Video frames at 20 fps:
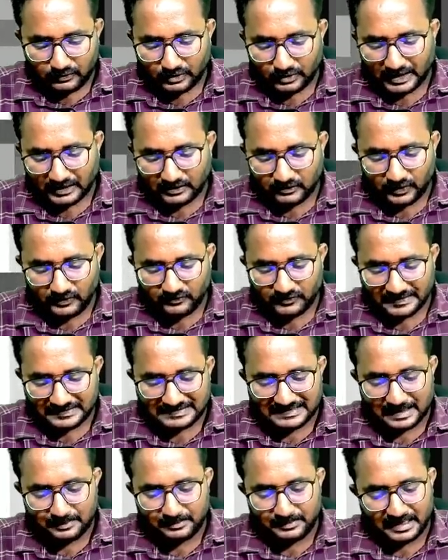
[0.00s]
That's why first I
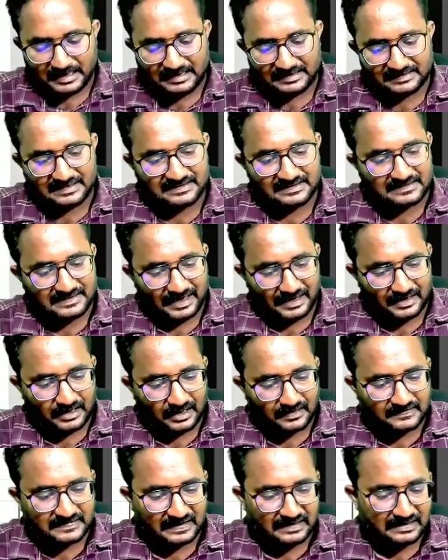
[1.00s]
am telling this data,
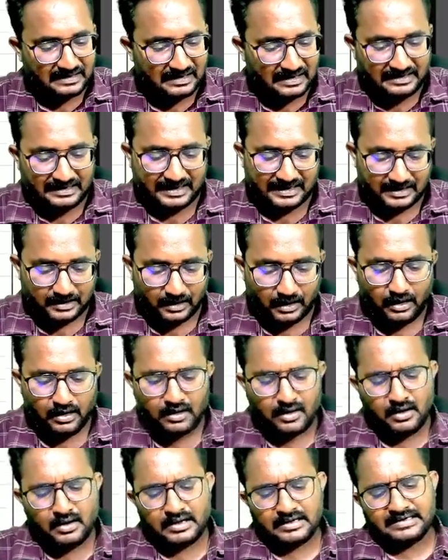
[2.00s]
general data.
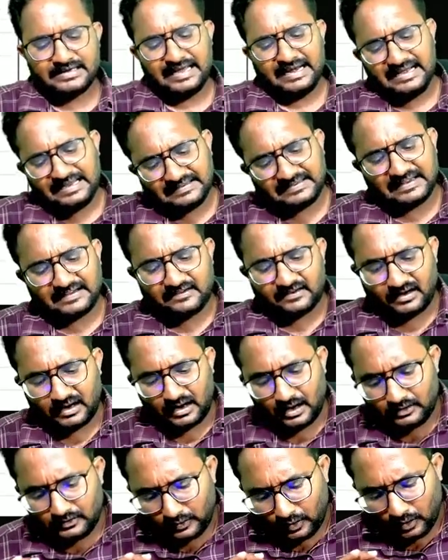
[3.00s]
Any section
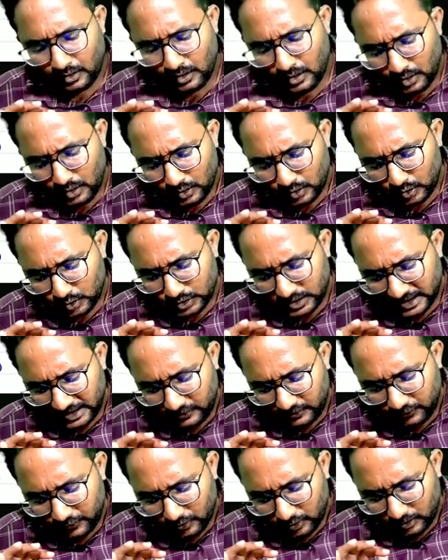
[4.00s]
also,
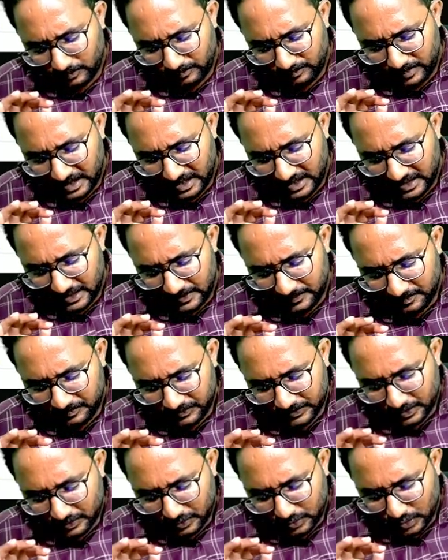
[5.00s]
234B,
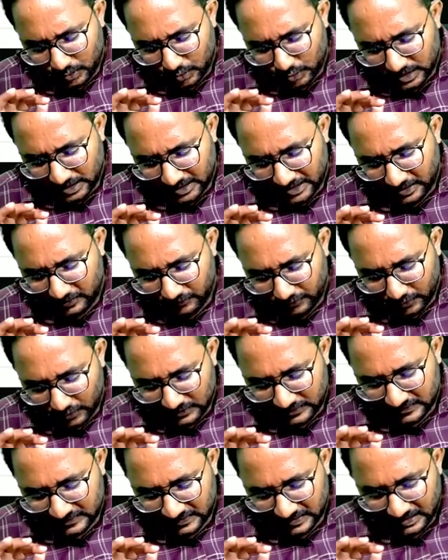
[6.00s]

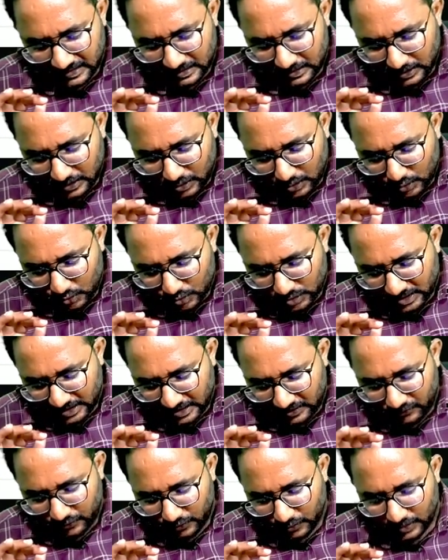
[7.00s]
234C,
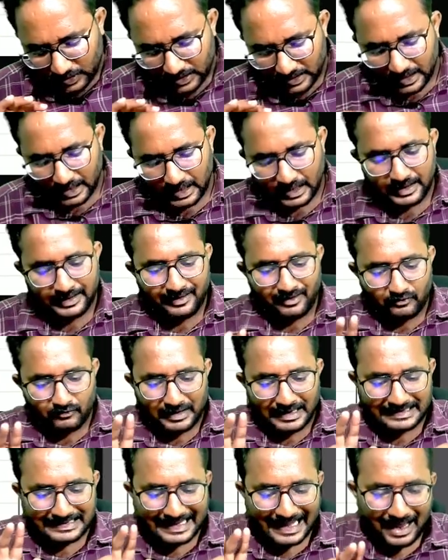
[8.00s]
234A, while
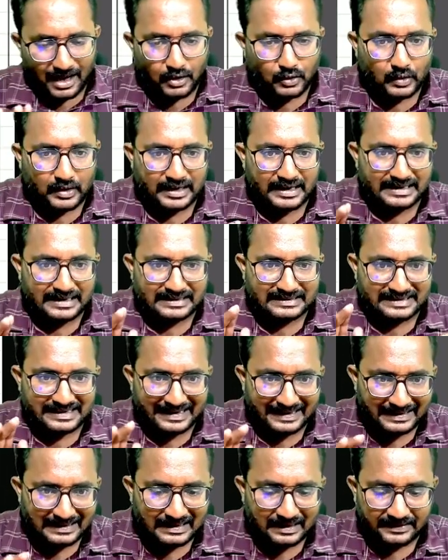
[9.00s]
calculating the
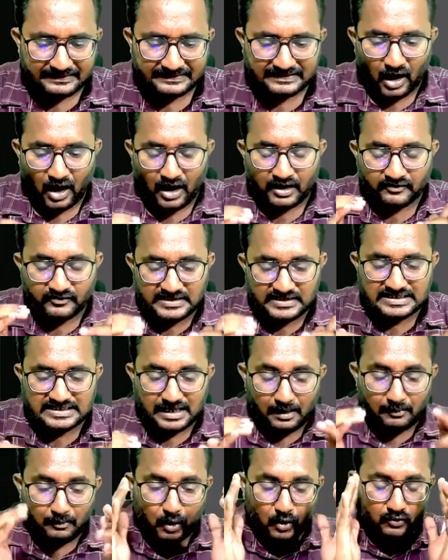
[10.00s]
interest, on which
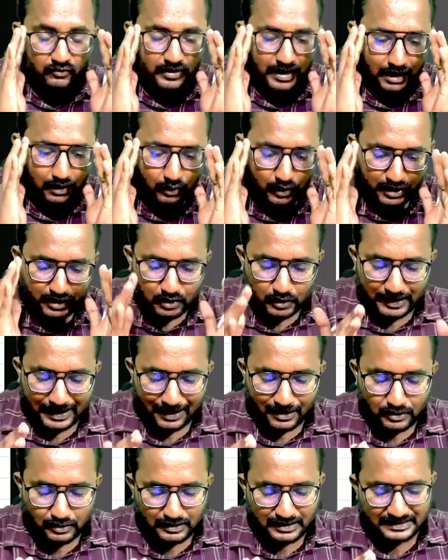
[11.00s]
amount we are going to
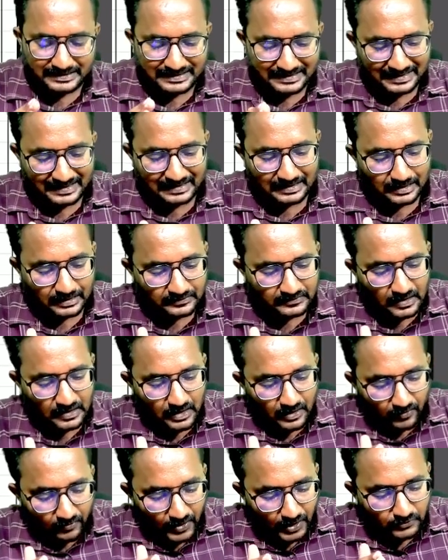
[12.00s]
calculate that interest,
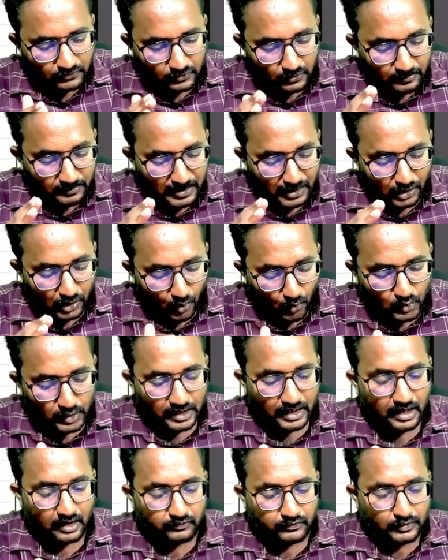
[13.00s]
that should be rounded
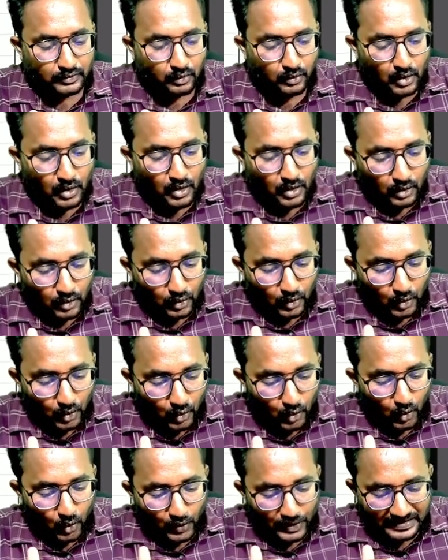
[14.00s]
off to
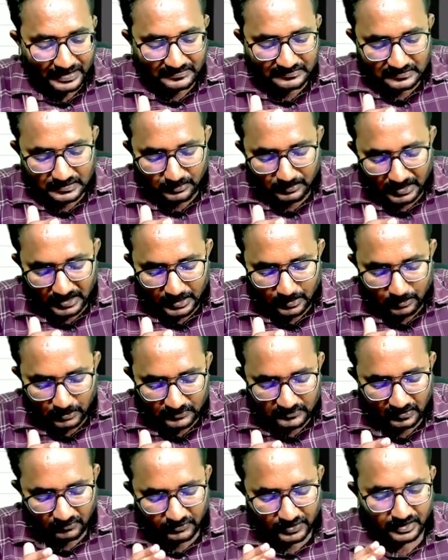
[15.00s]
lowest multiples
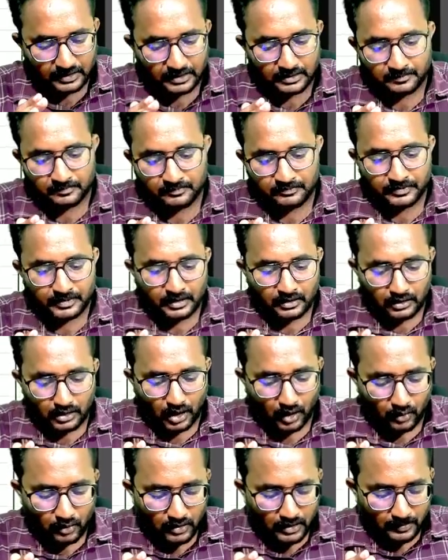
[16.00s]
of 100.
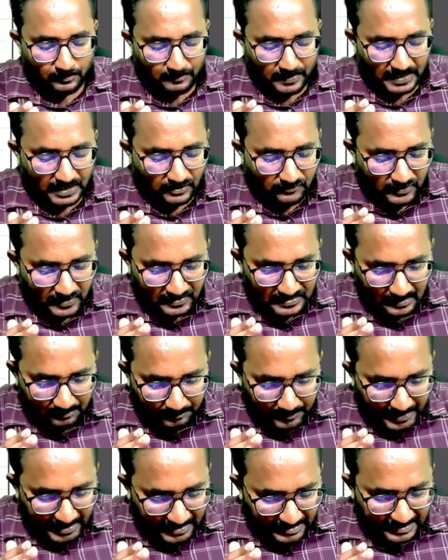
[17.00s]
Now, between the
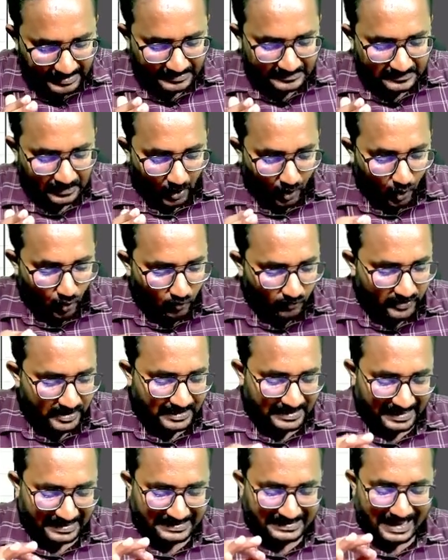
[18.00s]
periods, how we
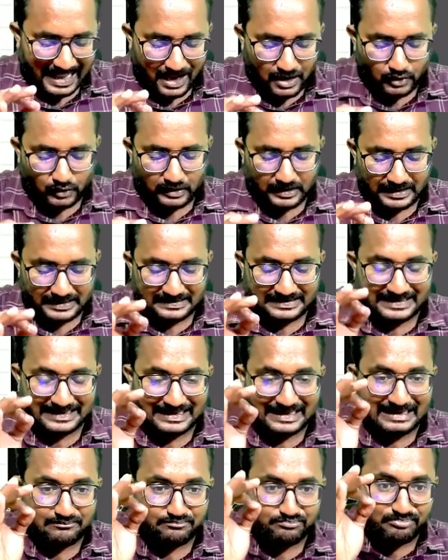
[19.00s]
can calculate the
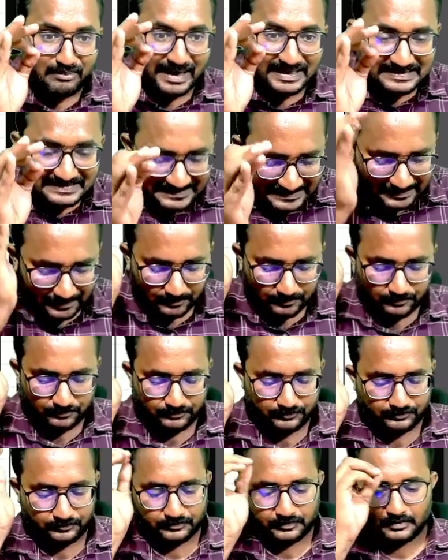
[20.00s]
months?
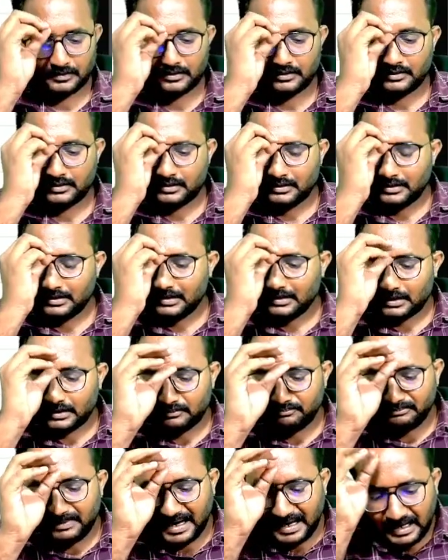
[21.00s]

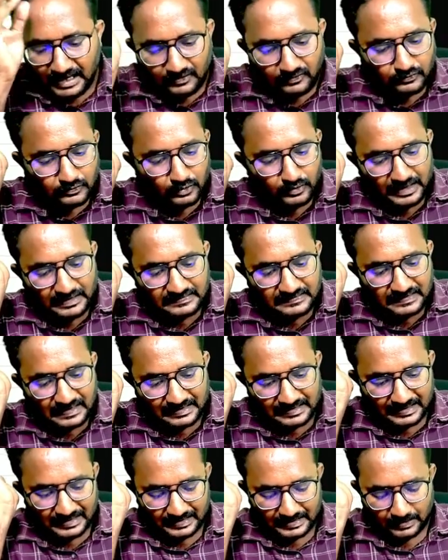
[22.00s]
Many students are
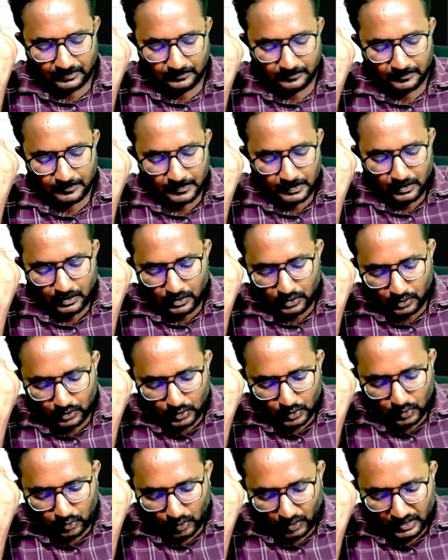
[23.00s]
taking
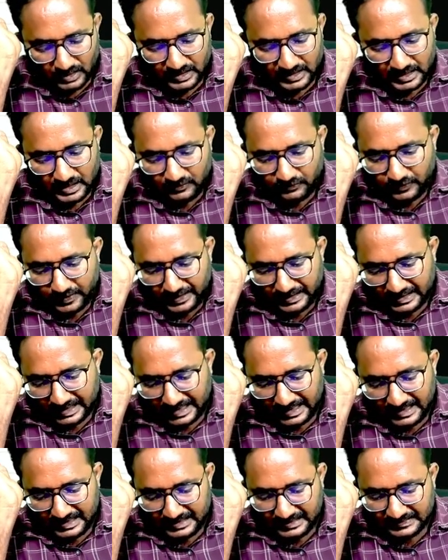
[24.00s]

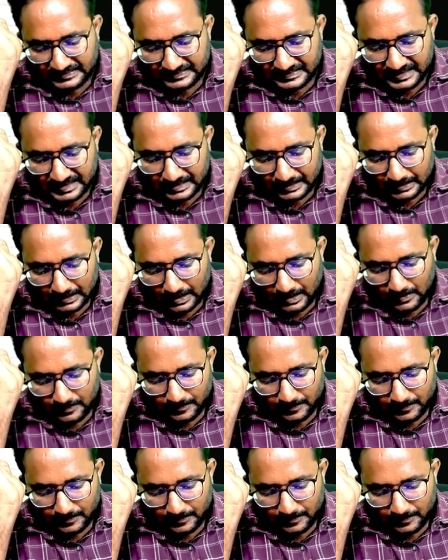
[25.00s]
25/9 is there.